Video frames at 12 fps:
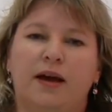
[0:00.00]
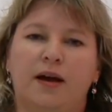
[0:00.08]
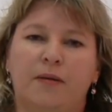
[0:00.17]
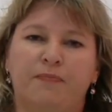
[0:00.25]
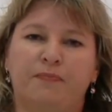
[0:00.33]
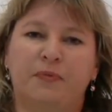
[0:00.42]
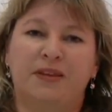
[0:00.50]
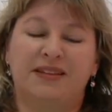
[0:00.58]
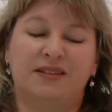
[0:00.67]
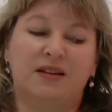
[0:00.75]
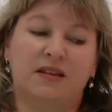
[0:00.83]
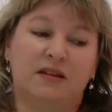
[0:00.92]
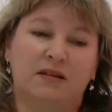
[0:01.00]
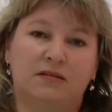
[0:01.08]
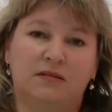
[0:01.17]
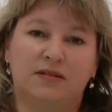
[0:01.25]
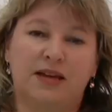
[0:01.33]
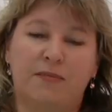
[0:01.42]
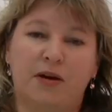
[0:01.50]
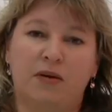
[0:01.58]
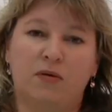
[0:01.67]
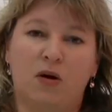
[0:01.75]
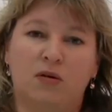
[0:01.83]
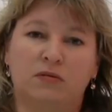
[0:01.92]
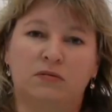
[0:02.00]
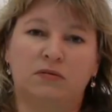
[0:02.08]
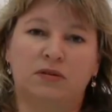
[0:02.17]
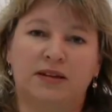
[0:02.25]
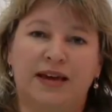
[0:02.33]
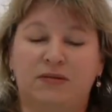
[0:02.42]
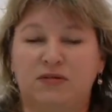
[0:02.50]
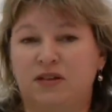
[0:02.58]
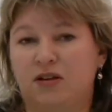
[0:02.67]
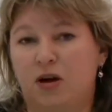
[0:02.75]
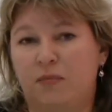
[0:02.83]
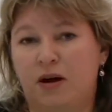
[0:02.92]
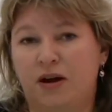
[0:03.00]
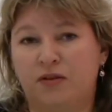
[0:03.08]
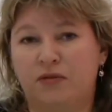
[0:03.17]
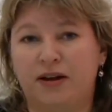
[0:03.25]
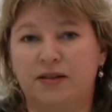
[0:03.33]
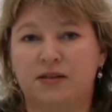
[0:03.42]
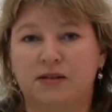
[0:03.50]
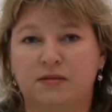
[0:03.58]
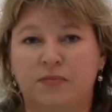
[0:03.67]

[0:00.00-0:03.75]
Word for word: But there's another demo on counting carbohydrates,